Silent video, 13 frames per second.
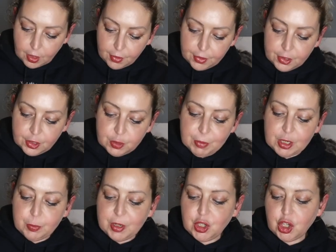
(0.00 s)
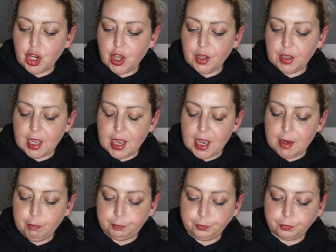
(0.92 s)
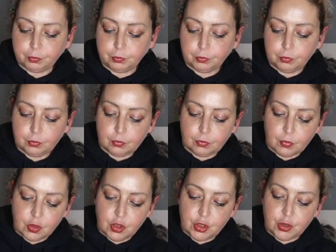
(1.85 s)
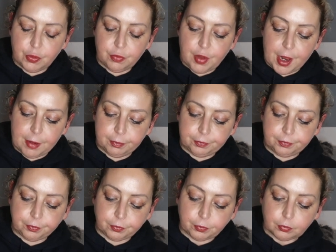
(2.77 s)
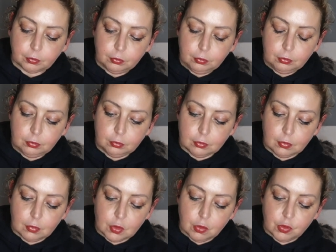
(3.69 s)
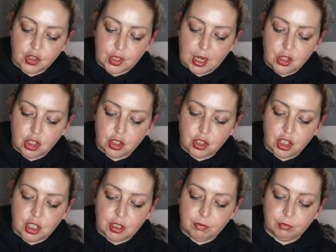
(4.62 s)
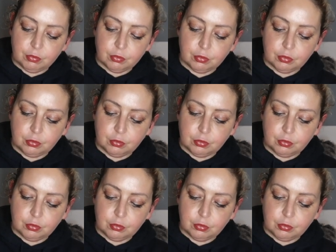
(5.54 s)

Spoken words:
I think it's meant to be turkey, stuffing, sage and onion,